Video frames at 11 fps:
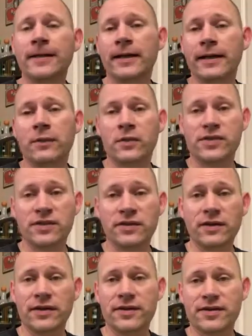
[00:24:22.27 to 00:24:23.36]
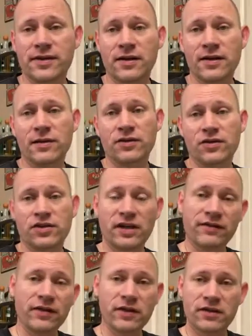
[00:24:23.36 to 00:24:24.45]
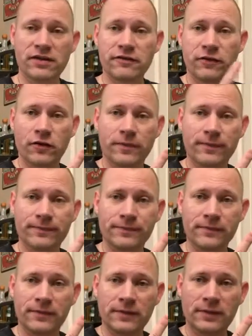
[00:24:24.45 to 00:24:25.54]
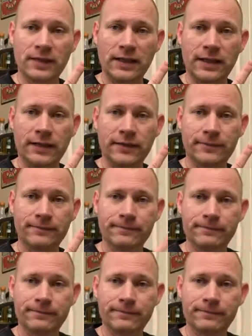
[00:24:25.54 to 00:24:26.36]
and we'll see you guys on the Shaving Cadre forum. Later.